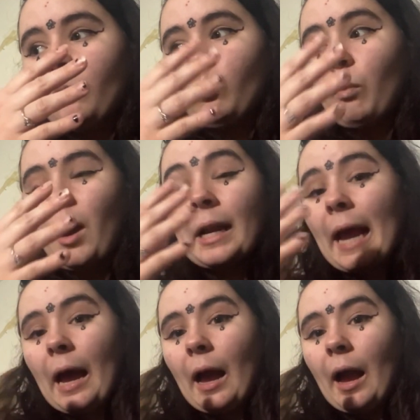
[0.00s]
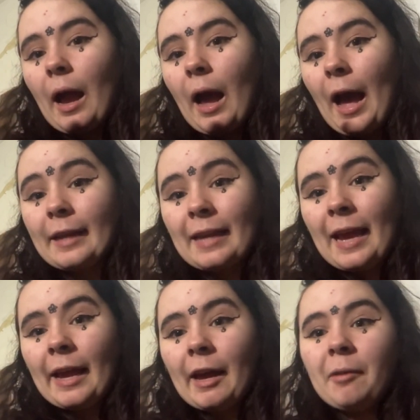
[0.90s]
what I
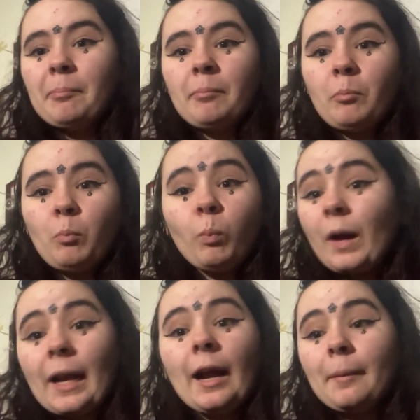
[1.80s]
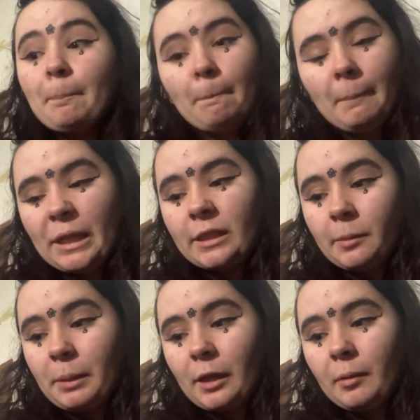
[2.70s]
am, what I'm meant to
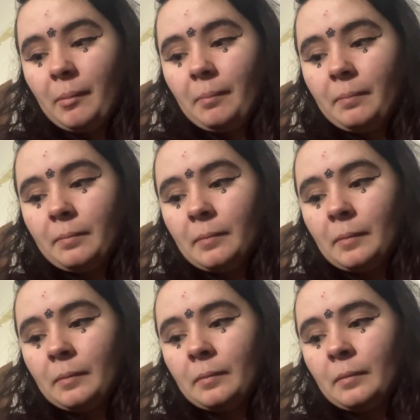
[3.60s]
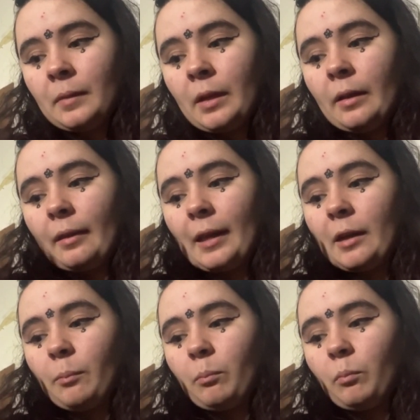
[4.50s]
be?
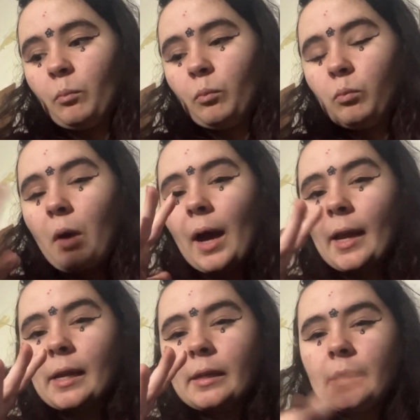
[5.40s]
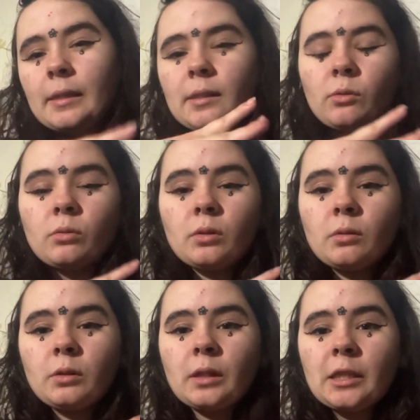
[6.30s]
Like, why is
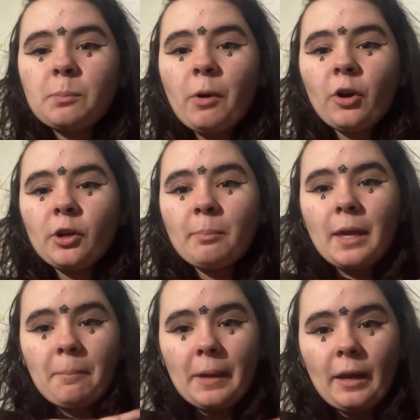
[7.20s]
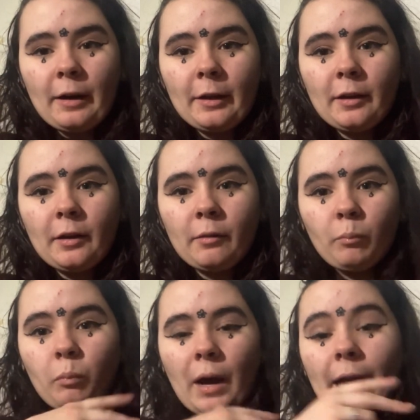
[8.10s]
this part of me being hidden?
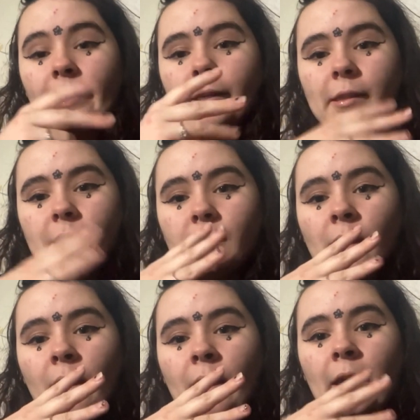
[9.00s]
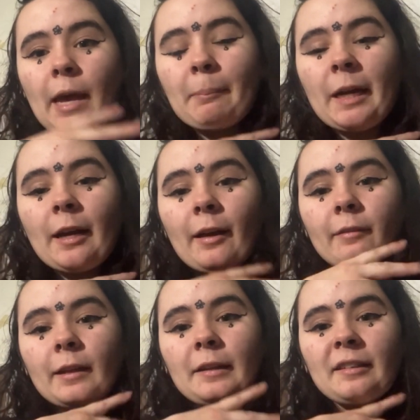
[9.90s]
Why is, am I not
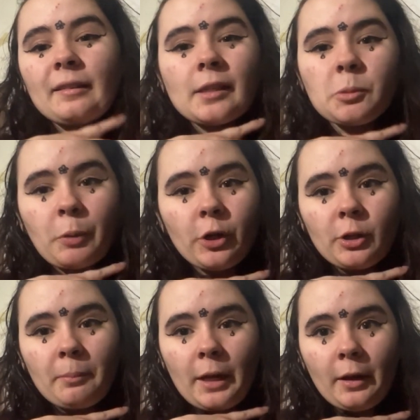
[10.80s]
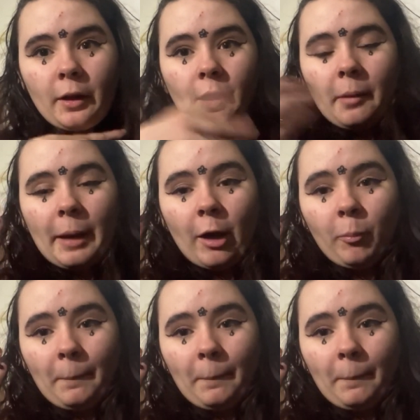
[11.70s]
letting this part of me come up?